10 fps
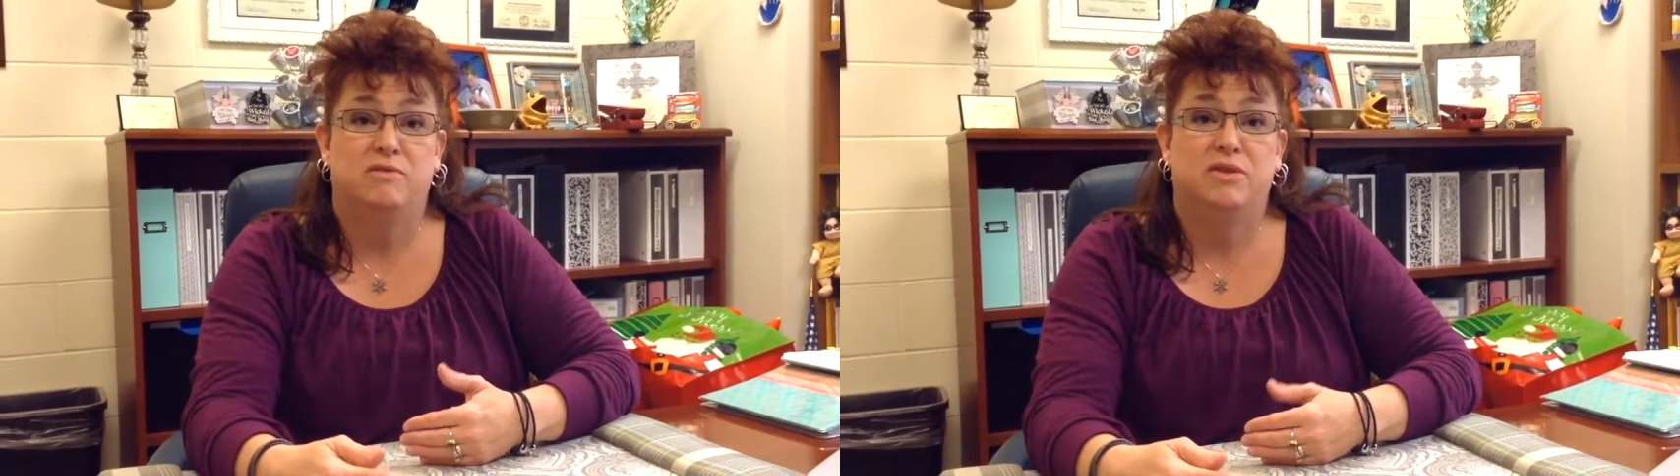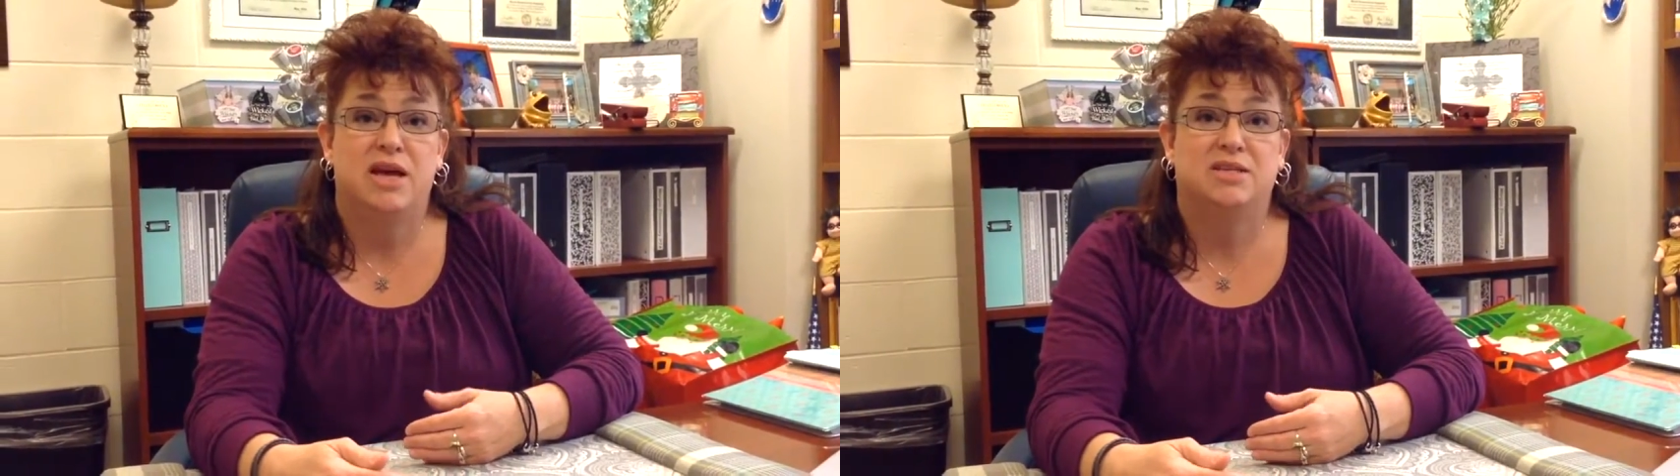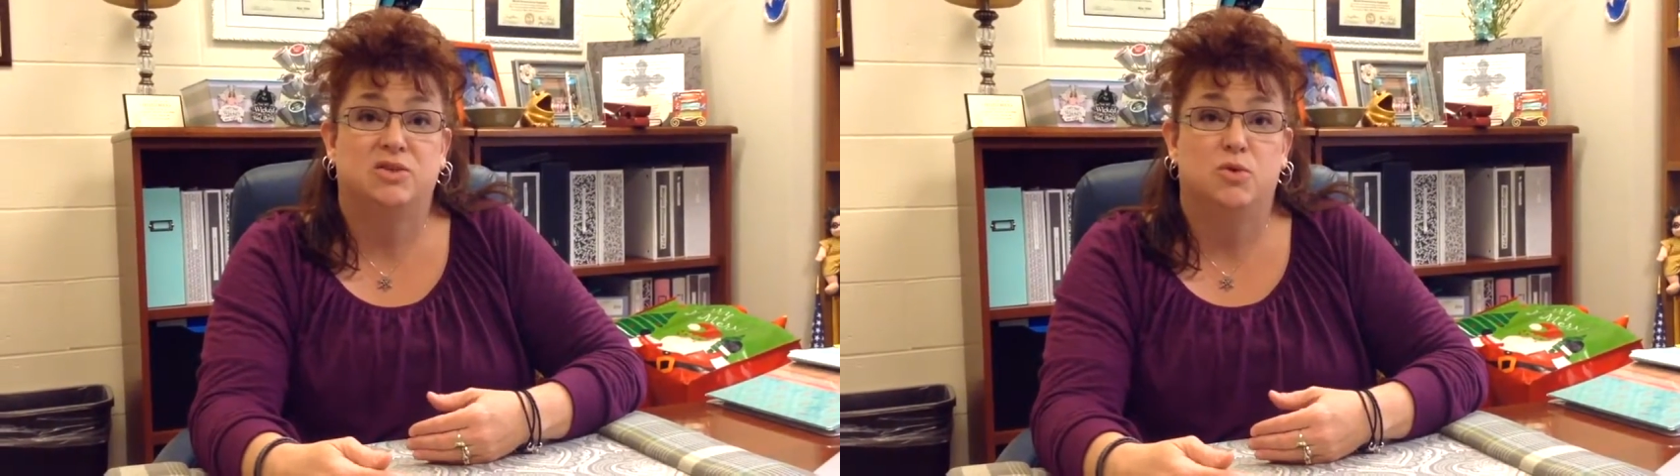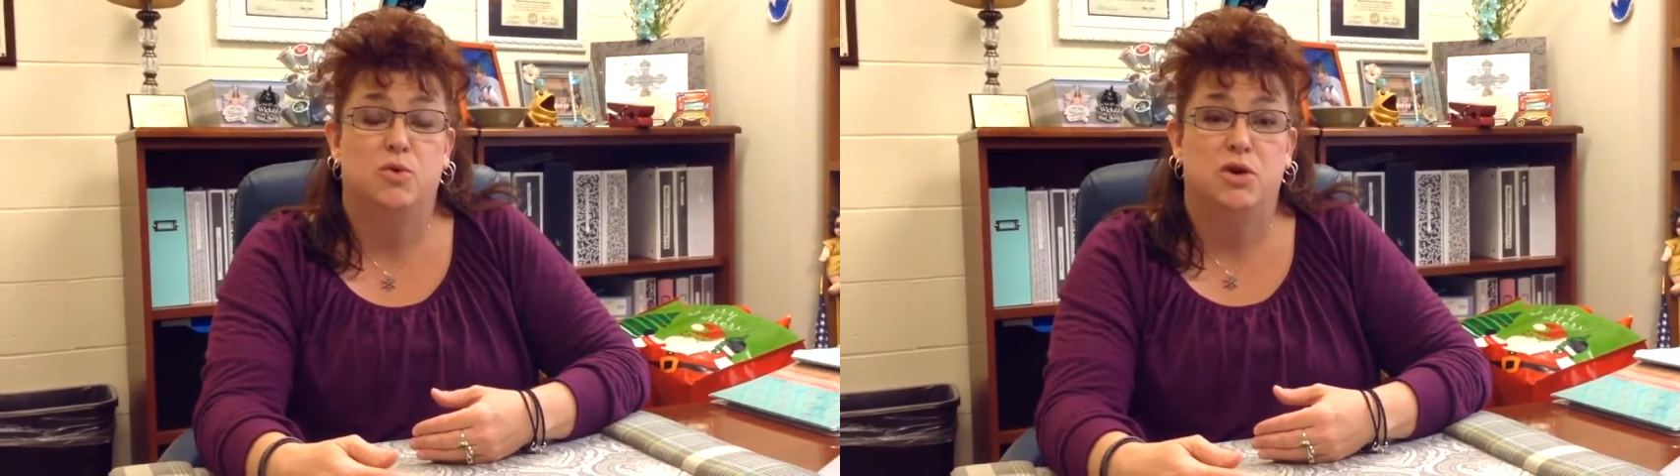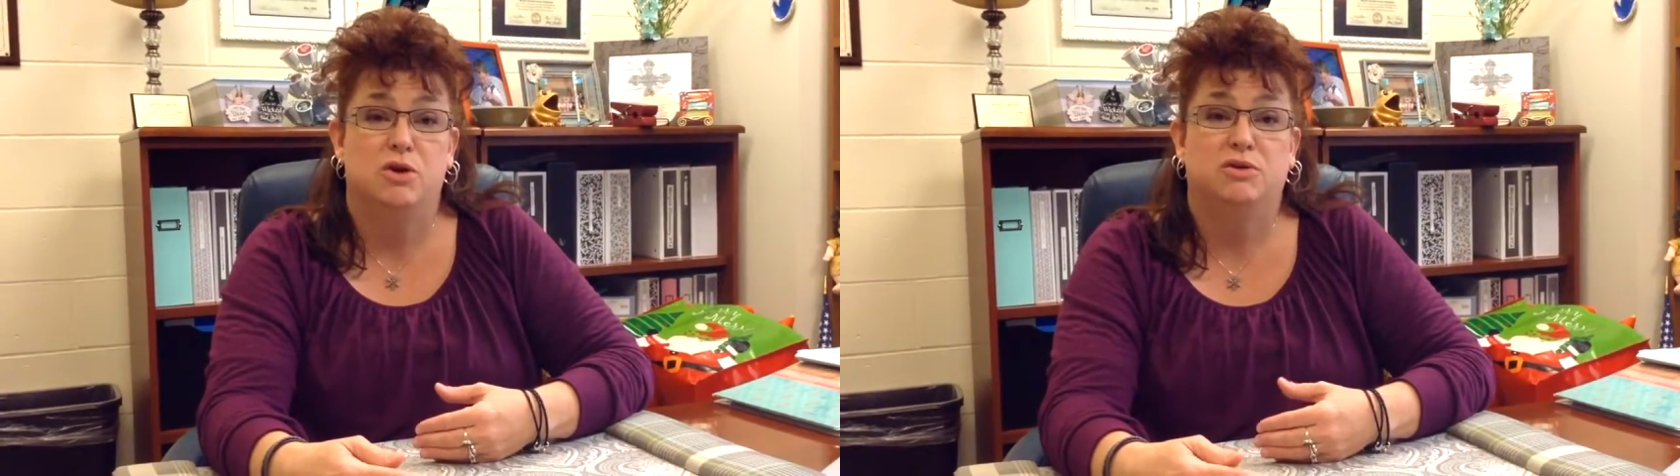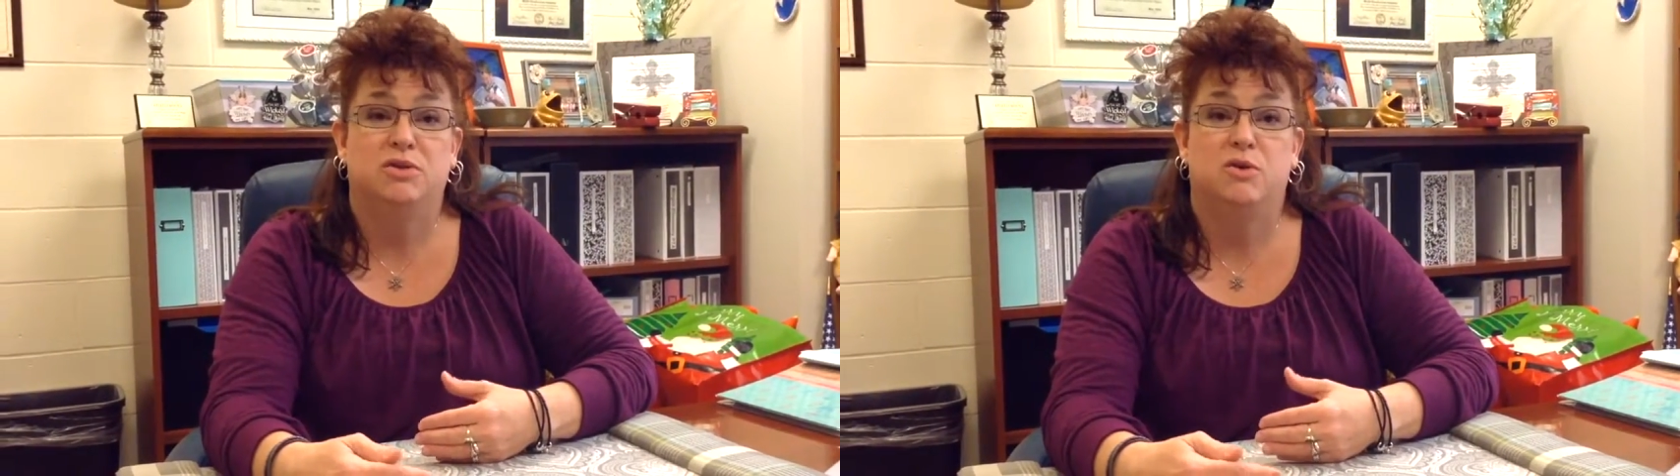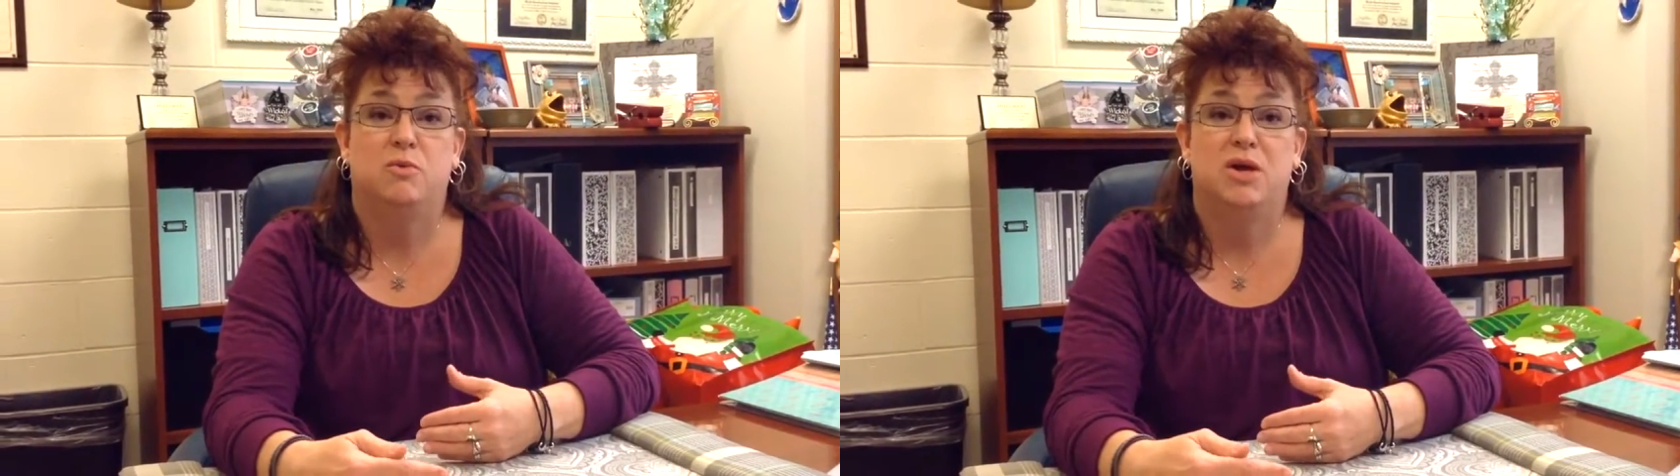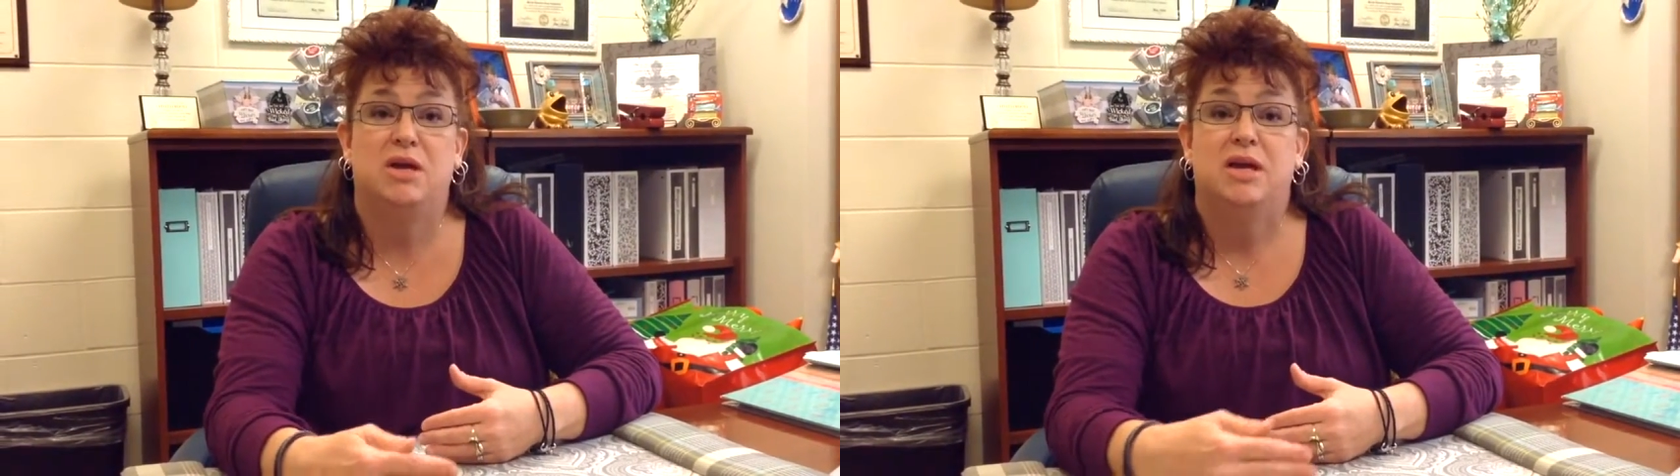of that school year so that
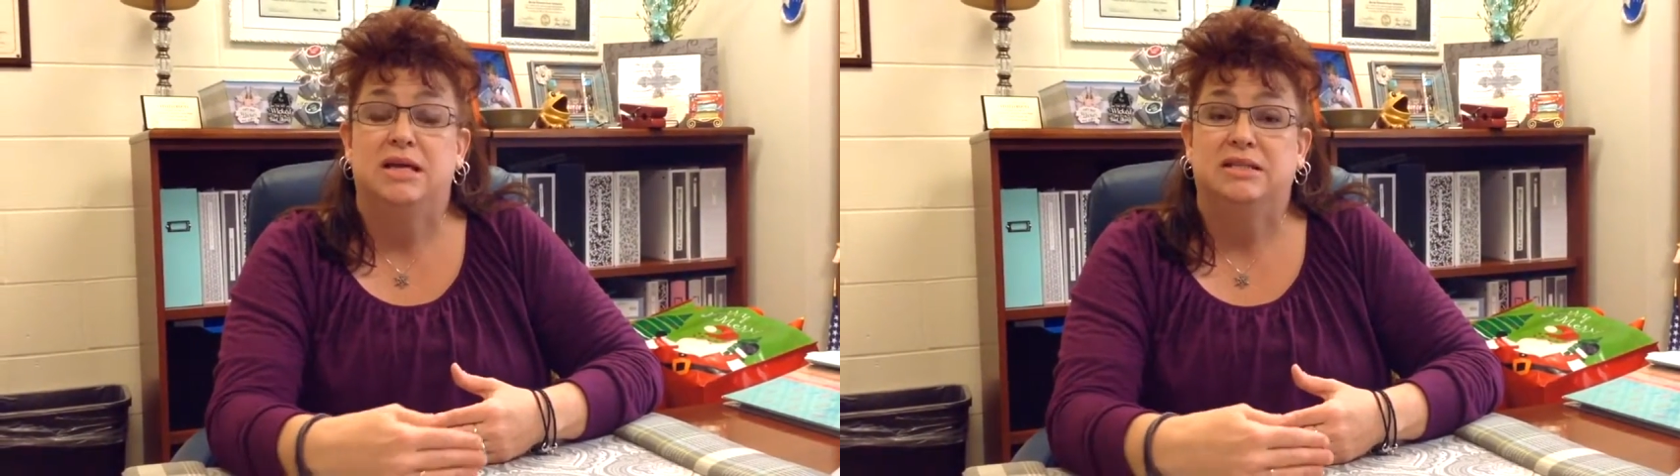we